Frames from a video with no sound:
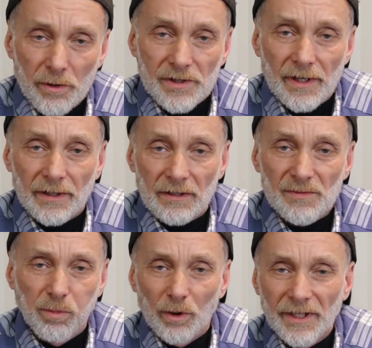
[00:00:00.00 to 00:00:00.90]

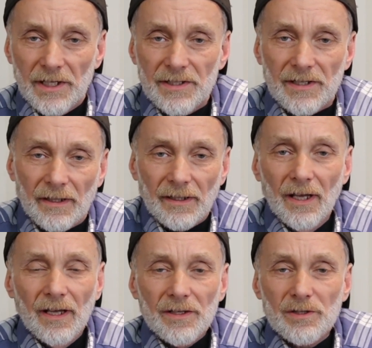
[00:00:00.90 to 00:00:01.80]
motorcycles, police, and
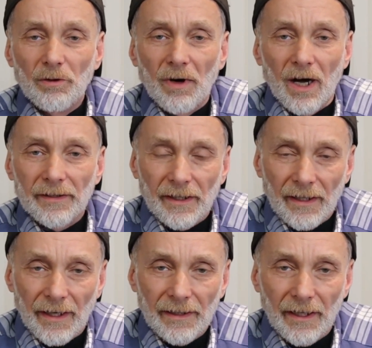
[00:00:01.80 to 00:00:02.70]
so on.
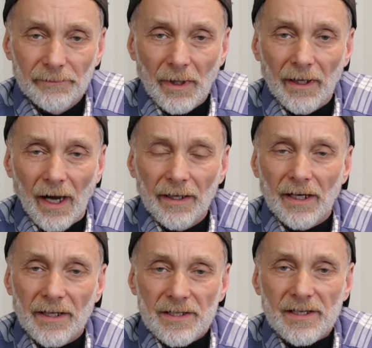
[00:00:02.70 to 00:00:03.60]
And I
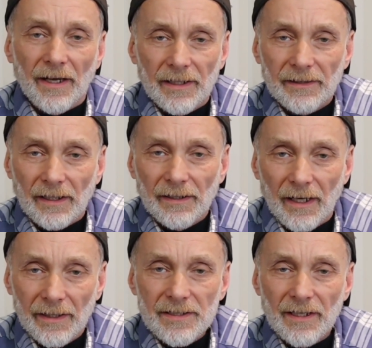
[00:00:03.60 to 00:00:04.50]
got excited, and
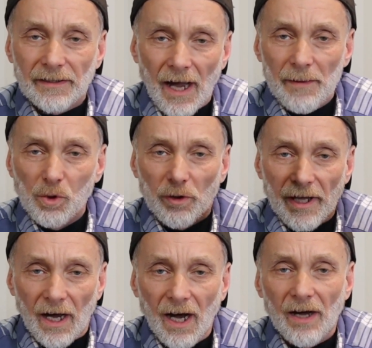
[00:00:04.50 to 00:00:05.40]
I said, I'm going
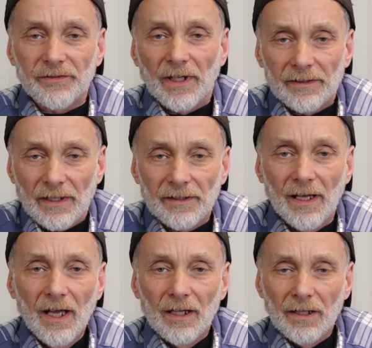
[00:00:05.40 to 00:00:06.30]
to have that.
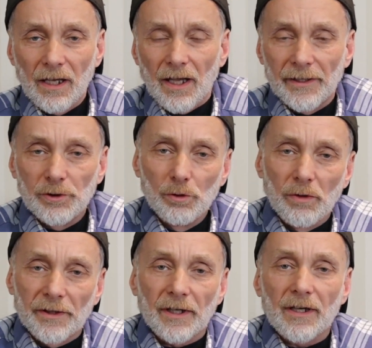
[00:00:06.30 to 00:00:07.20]
And little I
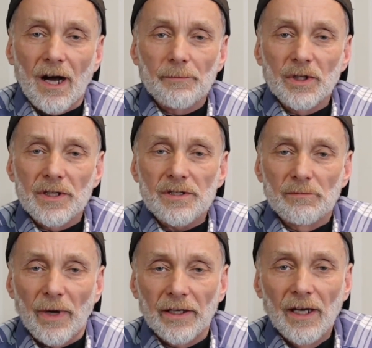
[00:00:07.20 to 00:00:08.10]
knew under
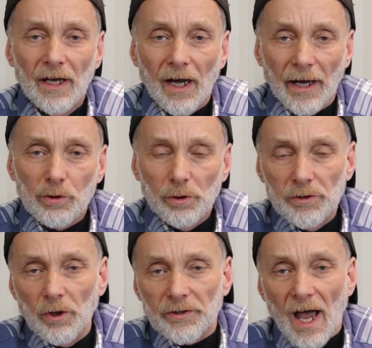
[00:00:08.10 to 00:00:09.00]
communism, I
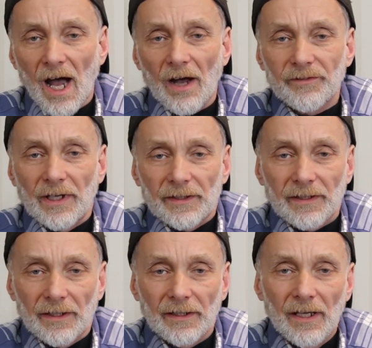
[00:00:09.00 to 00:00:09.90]
could not have
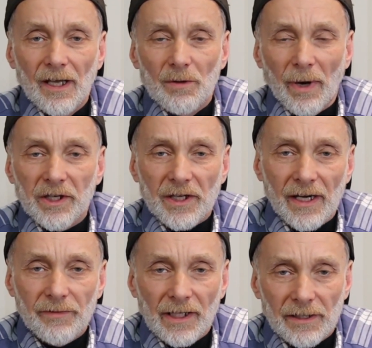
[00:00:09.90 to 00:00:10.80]
that. And my
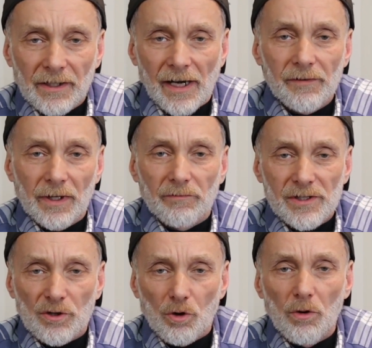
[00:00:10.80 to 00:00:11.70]
craving
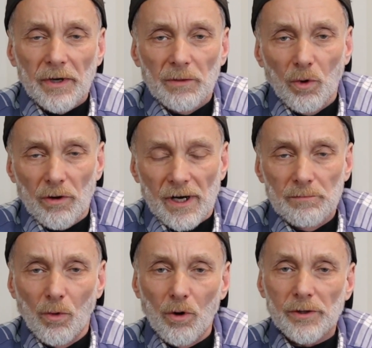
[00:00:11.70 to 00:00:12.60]
was growing more
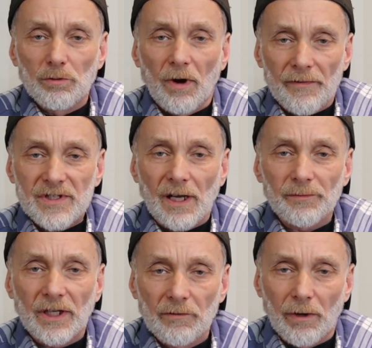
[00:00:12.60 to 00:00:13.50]
and more to have
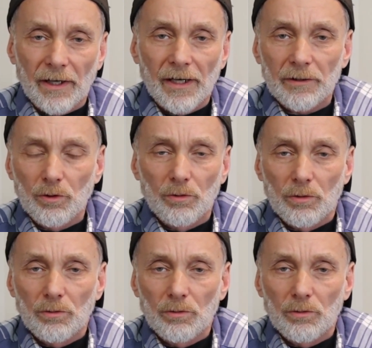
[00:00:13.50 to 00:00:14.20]
something what I